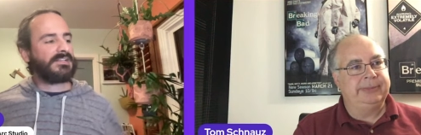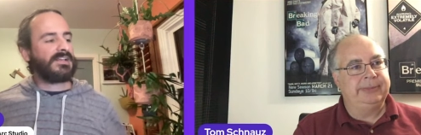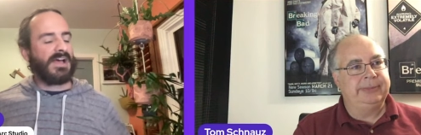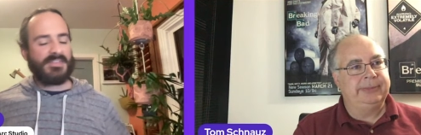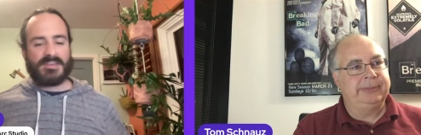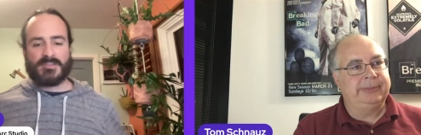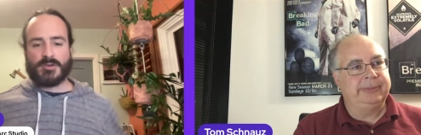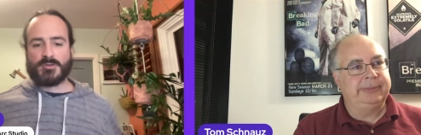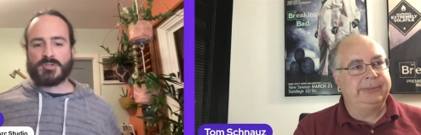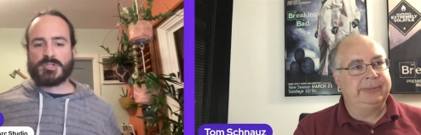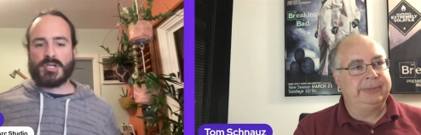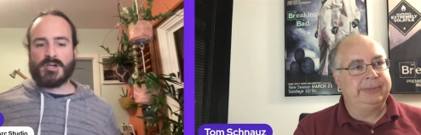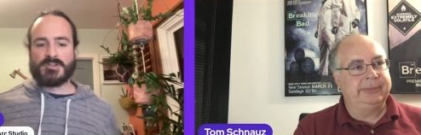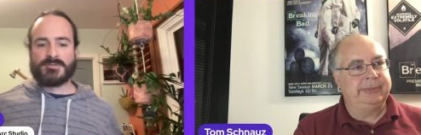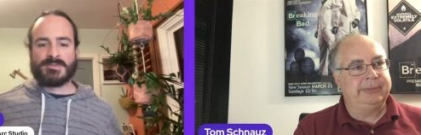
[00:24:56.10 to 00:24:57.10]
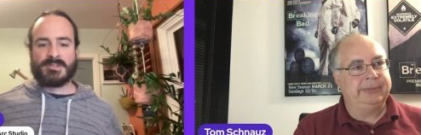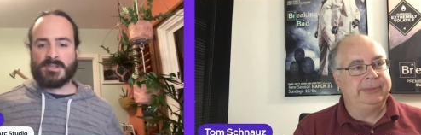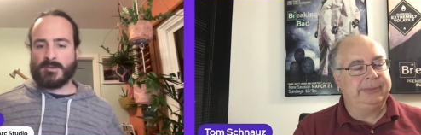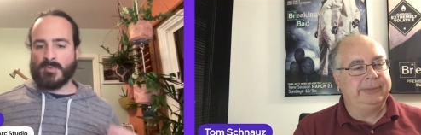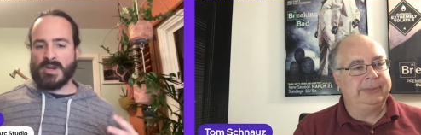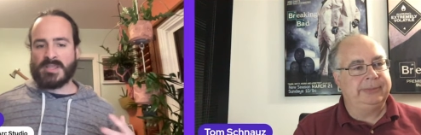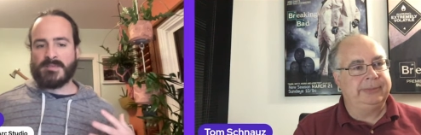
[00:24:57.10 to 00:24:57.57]
Speaker 1: I think those shows, you
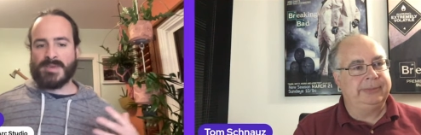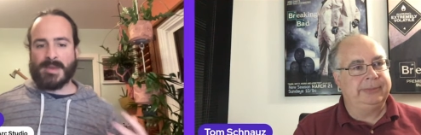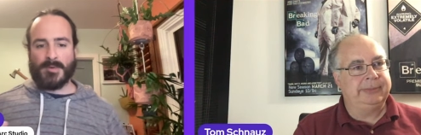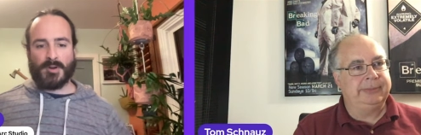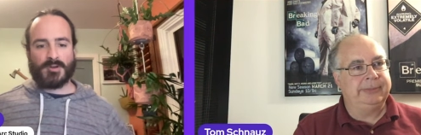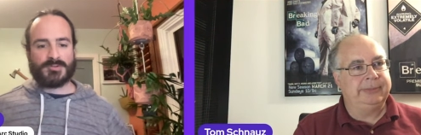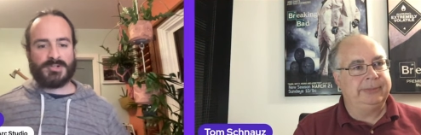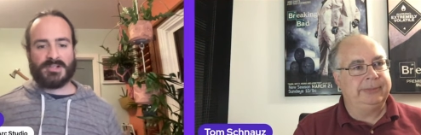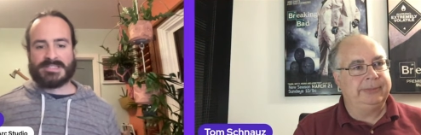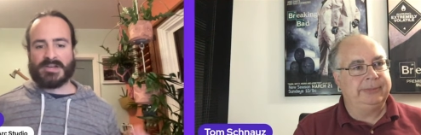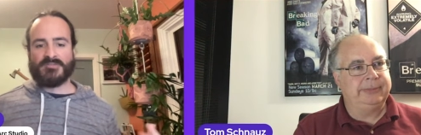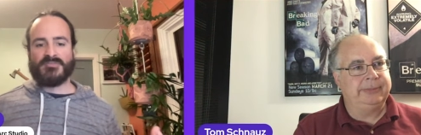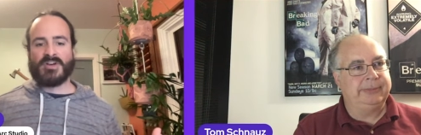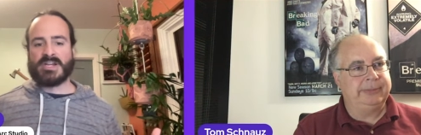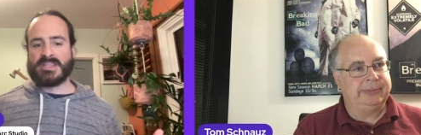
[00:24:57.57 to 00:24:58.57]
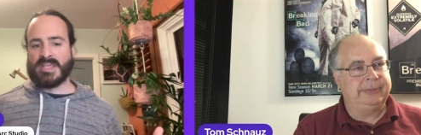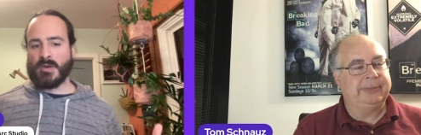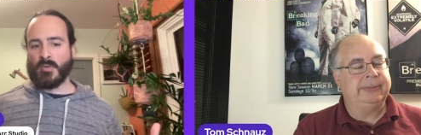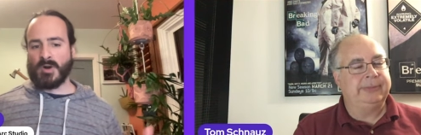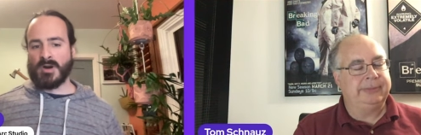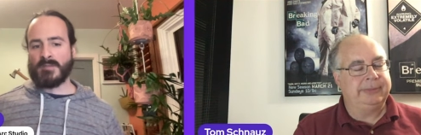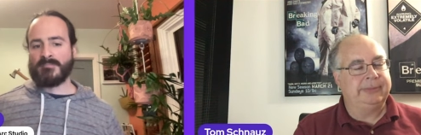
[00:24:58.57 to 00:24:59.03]
know, Breaking Bad, Better Call is how funny they
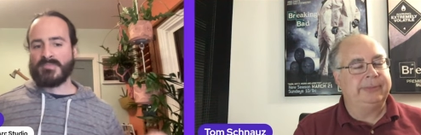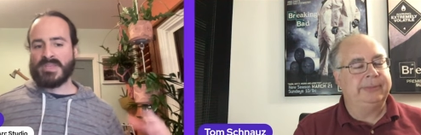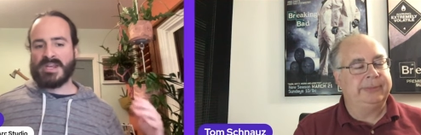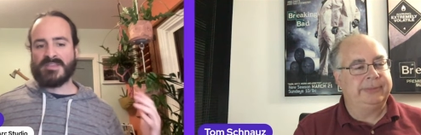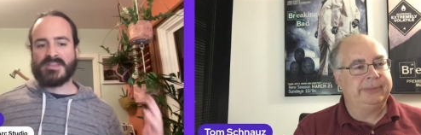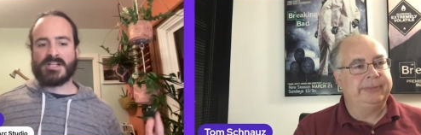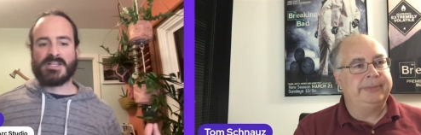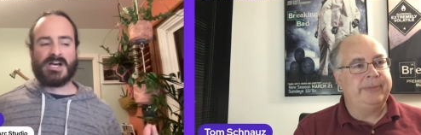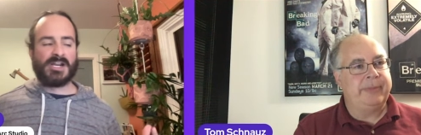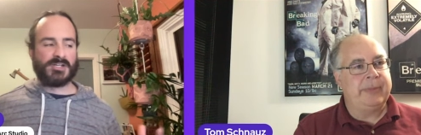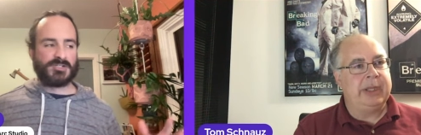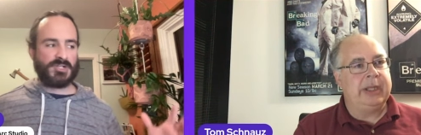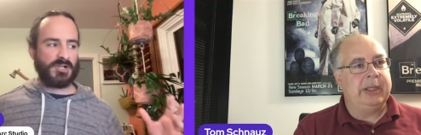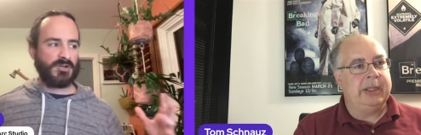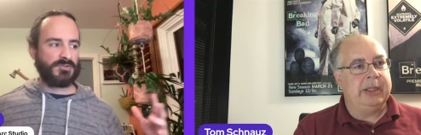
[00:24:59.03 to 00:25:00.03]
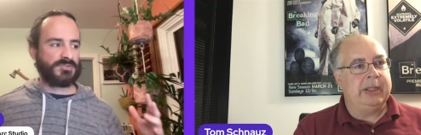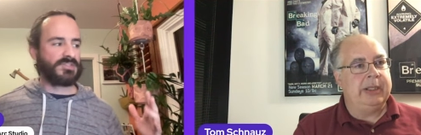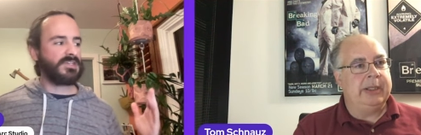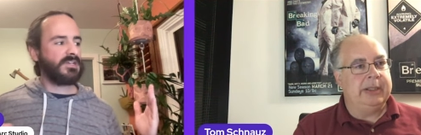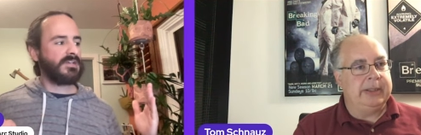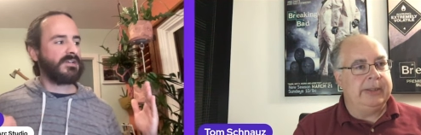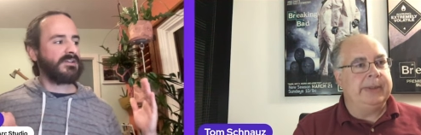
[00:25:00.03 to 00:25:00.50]
were, and I think a lot of
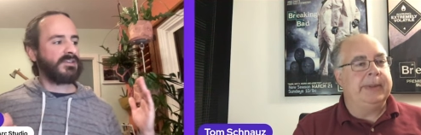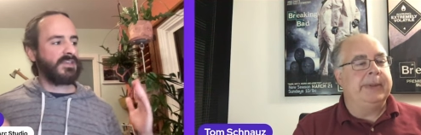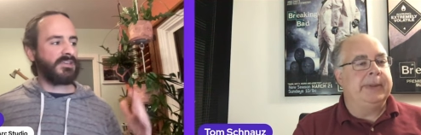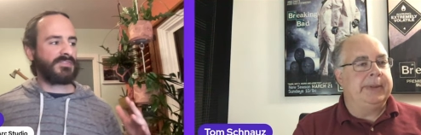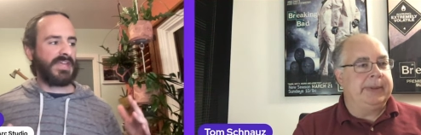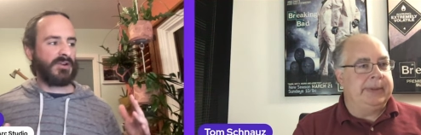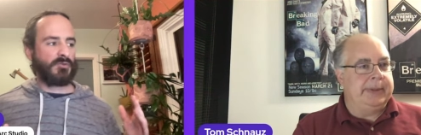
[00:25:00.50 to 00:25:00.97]
shows get that